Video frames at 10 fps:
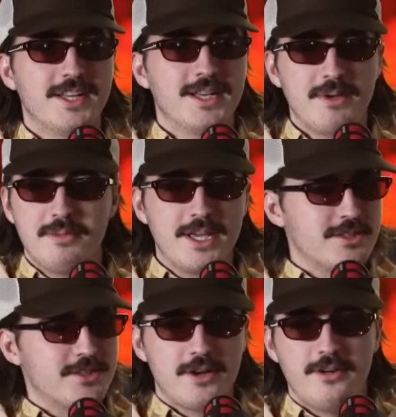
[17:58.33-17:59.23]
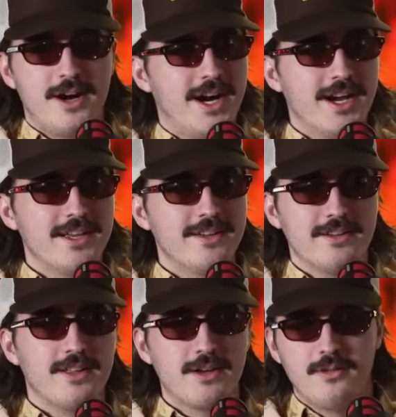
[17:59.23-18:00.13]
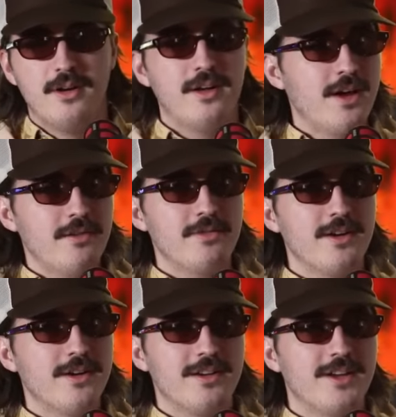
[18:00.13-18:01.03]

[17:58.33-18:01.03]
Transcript: maybe get so high you're like whatever.